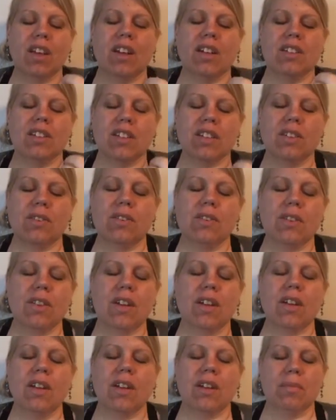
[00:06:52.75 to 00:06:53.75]
to
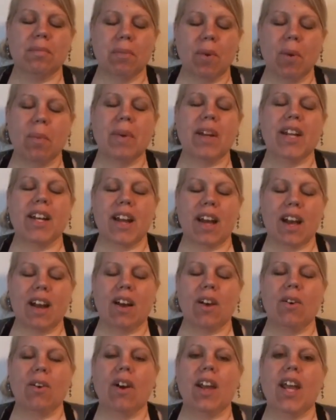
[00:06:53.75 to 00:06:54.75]
the moment
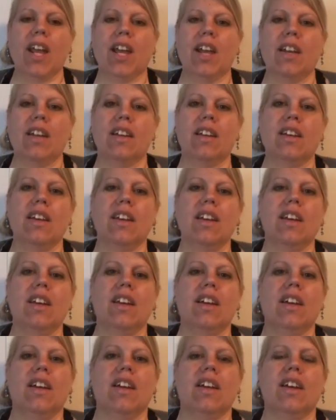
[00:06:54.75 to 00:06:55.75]
now and
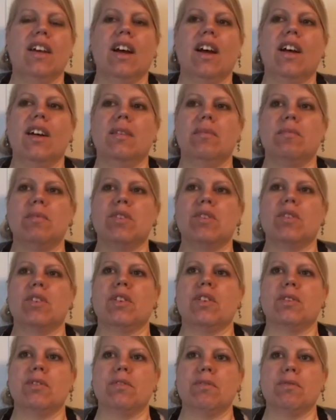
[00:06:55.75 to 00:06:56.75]
sort
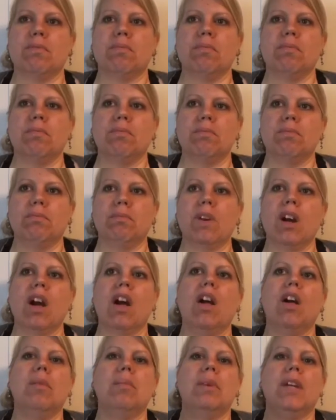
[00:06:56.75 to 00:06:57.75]
of
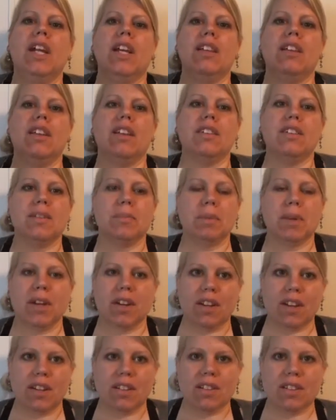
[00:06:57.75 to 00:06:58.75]
culminate the
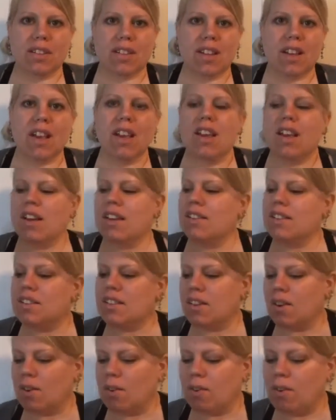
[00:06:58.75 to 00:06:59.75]
experience.
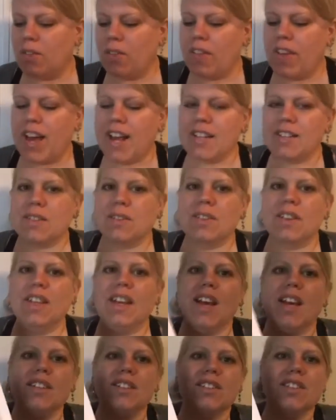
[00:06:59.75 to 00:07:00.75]
So that's what the
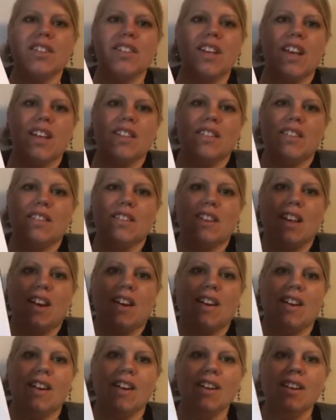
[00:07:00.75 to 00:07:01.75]
exercises
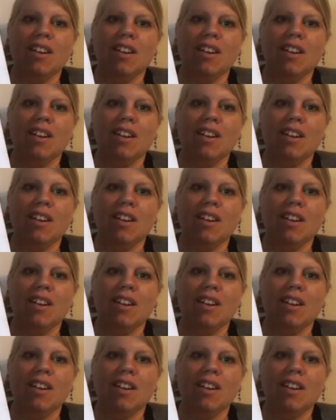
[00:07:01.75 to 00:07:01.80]
are.